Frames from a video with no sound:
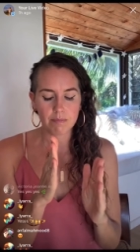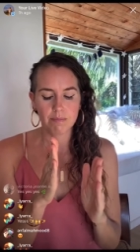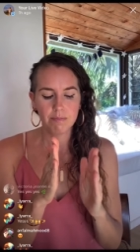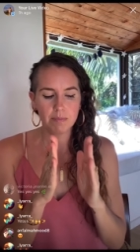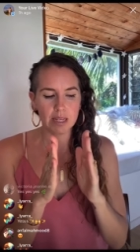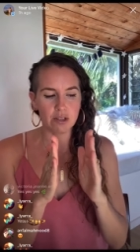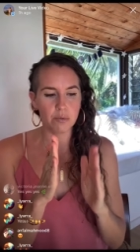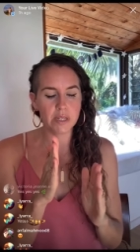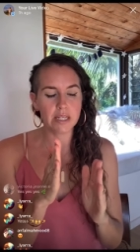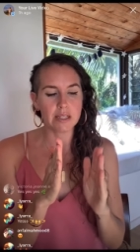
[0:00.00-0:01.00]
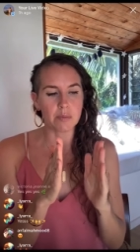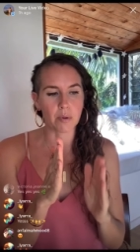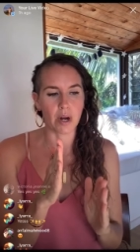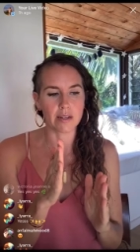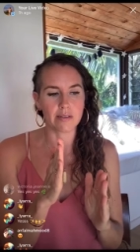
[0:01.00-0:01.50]
it's really this
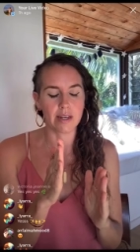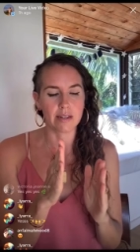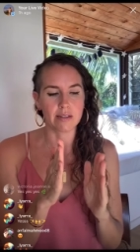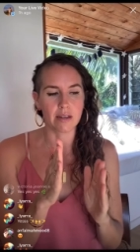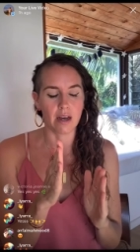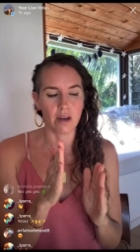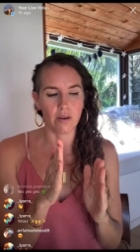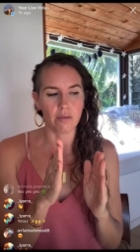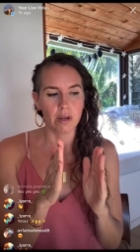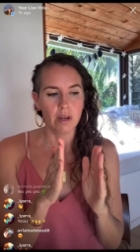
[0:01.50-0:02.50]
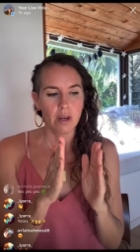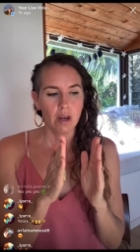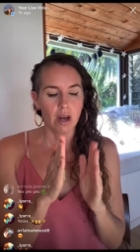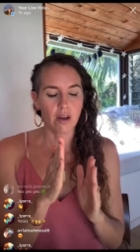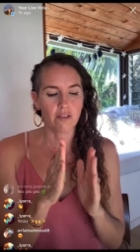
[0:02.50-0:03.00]
process of
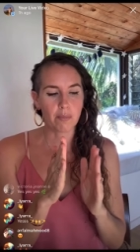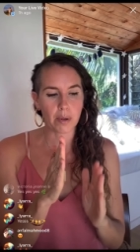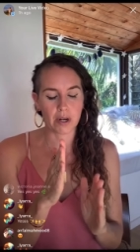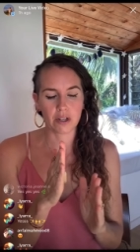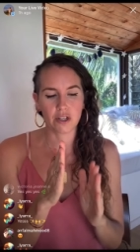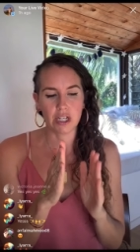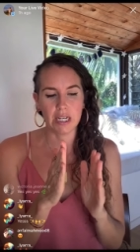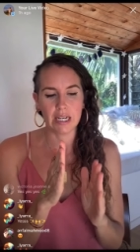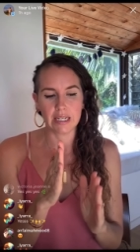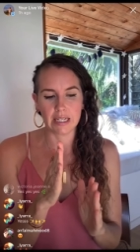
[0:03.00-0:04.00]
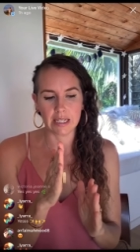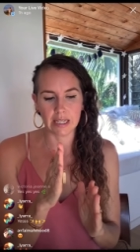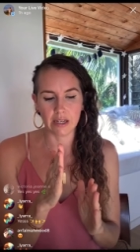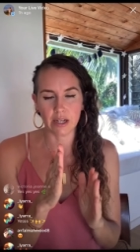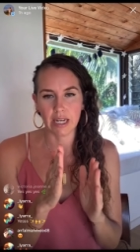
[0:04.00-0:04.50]
of purging and
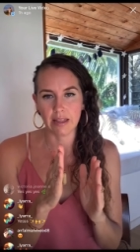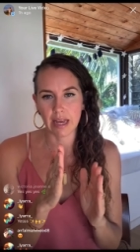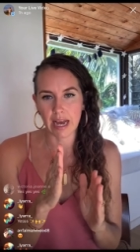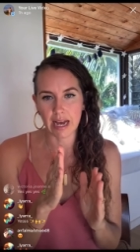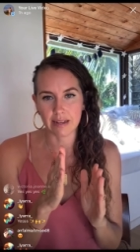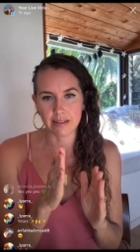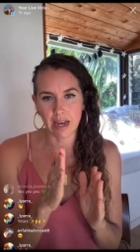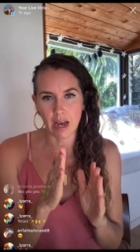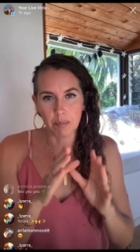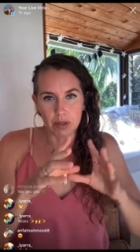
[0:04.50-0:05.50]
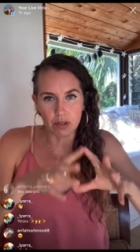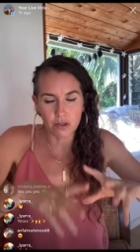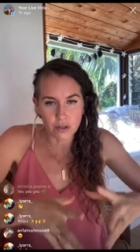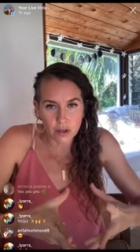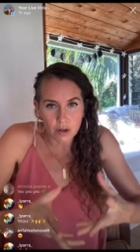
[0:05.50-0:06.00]
clearing that has to happen
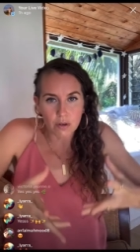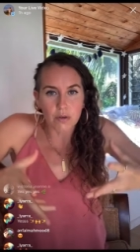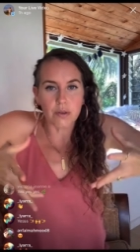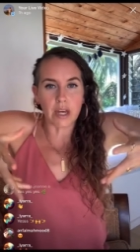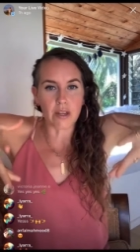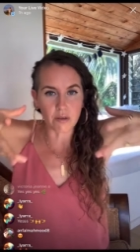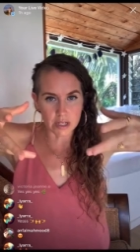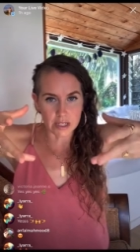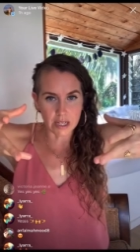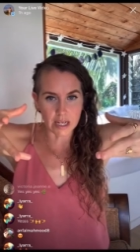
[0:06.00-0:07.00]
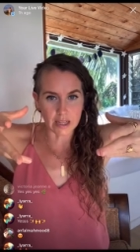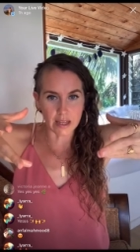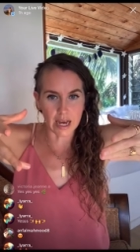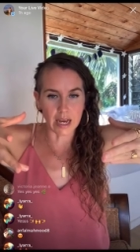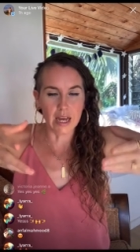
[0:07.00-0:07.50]
so that you can take
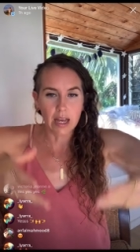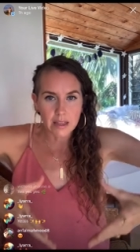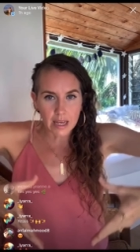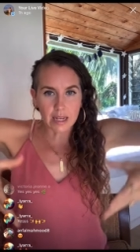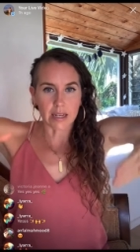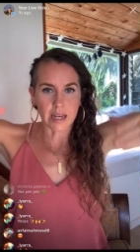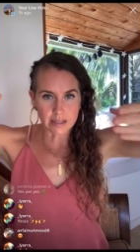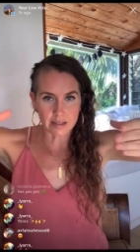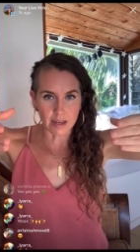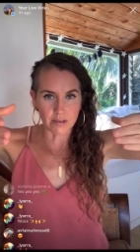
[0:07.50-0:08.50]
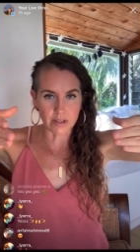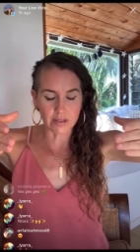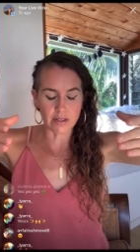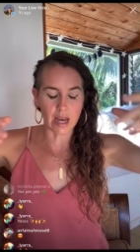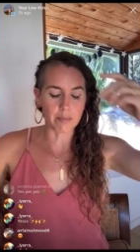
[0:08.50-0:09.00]
that that next level
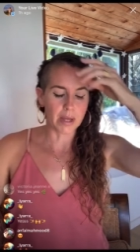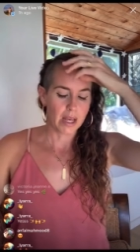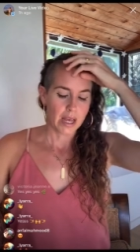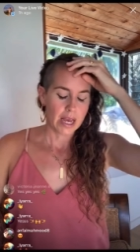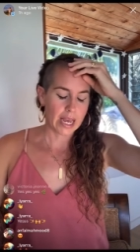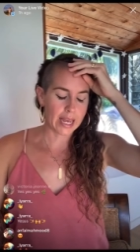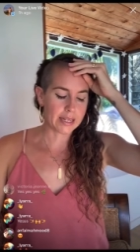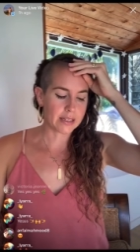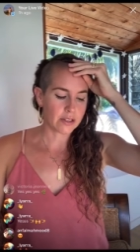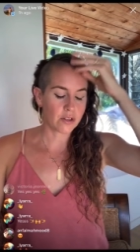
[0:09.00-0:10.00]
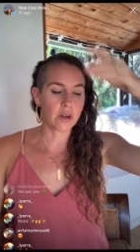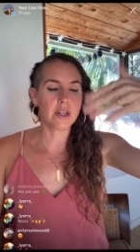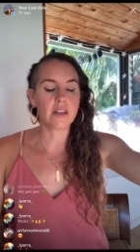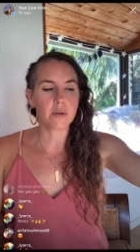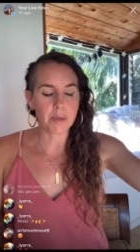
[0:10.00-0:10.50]
step. And so
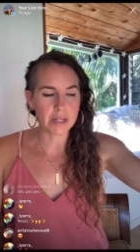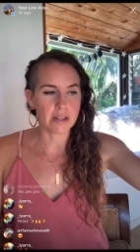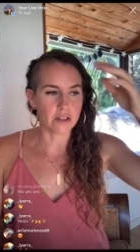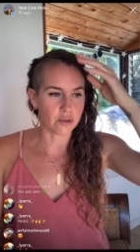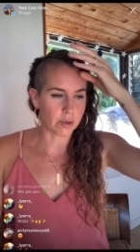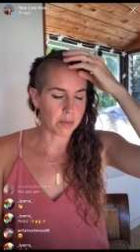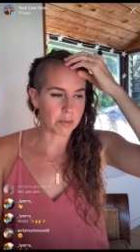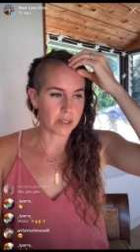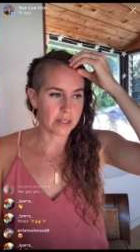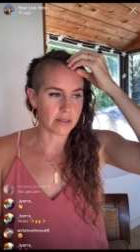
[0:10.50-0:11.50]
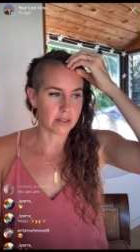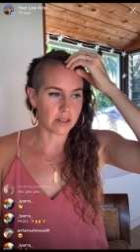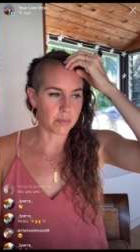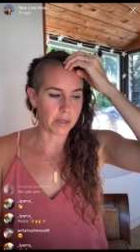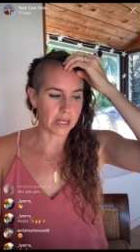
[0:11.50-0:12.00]
another piece I just remembered this another
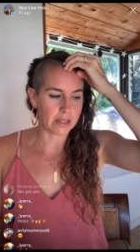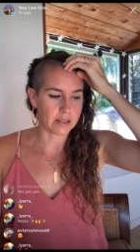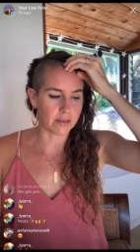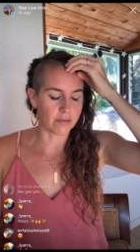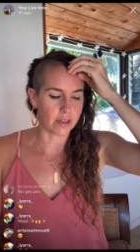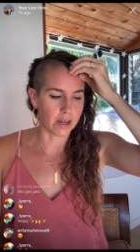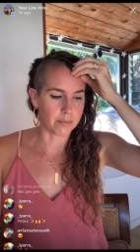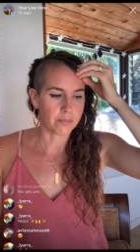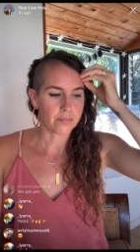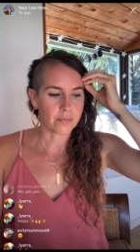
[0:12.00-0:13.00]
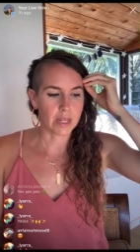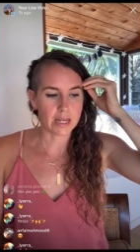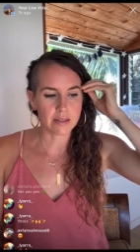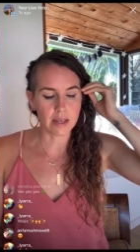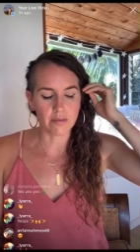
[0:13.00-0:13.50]
piece of the next
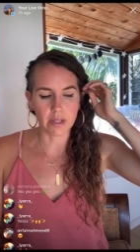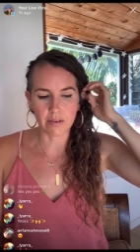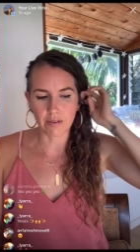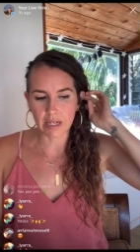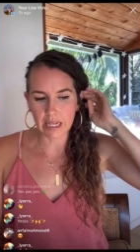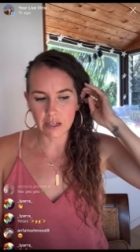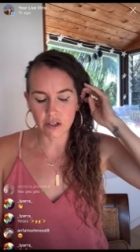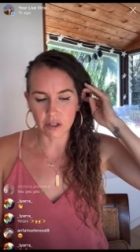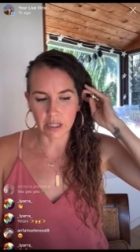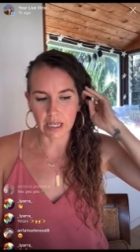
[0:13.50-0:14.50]
leveling financially